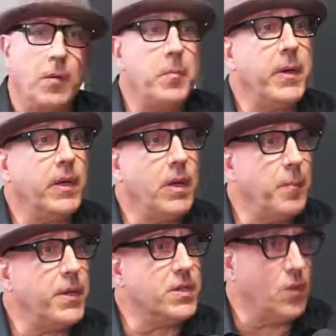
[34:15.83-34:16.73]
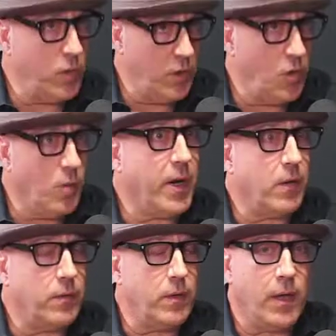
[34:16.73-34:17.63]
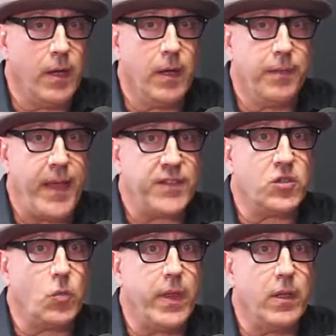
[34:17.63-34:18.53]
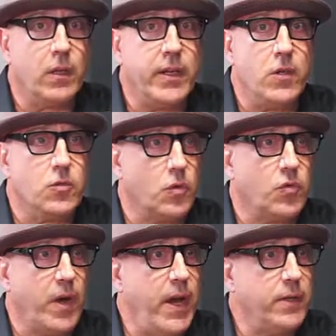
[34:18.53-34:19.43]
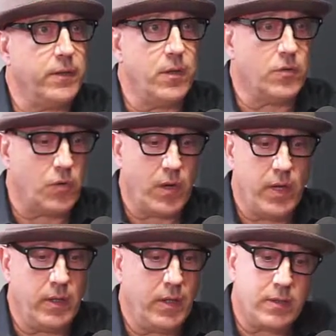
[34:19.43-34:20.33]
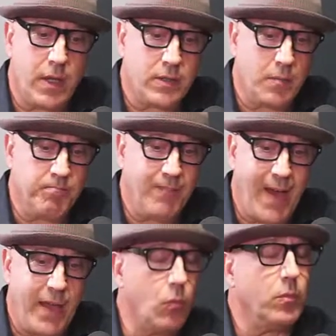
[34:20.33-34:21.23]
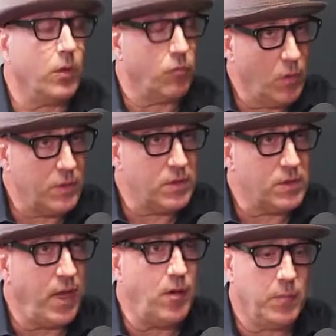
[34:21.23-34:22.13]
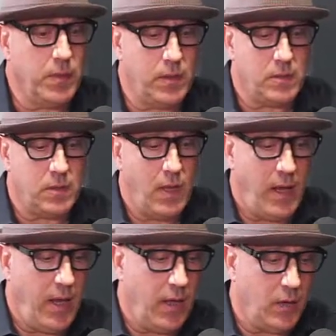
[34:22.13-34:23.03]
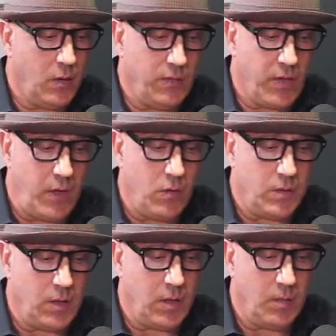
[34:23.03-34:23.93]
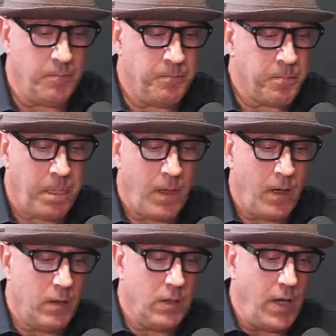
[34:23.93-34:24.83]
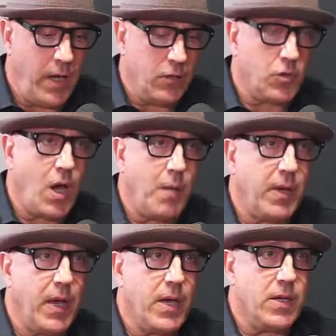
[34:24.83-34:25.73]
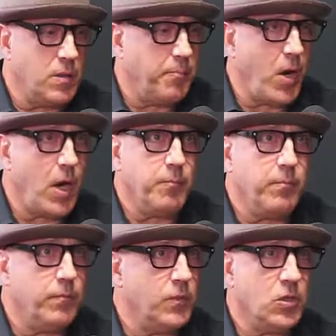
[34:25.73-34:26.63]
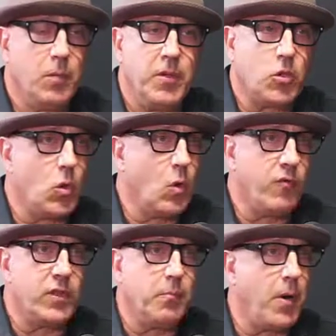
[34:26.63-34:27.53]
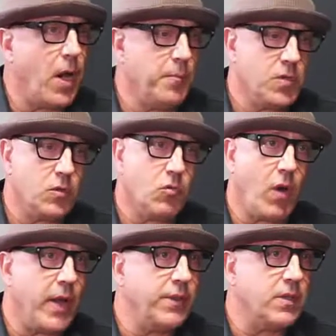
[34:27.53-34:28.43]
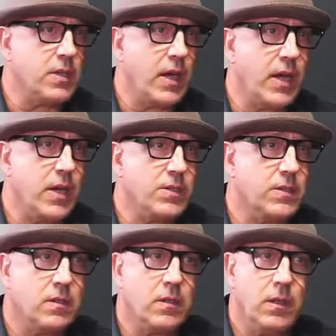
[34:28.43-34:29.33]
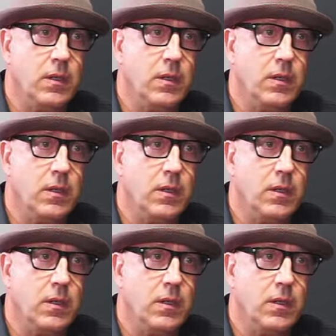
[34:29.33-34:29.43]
of the big companies that we know about, uh, that's the way their leaders are trained, and they're trained. It, it's a I don't agree with the style, but it's hey, you know, you've got your team, you got your top guys. The bottom there's going to be turnover at the bottom. Just grind these guys.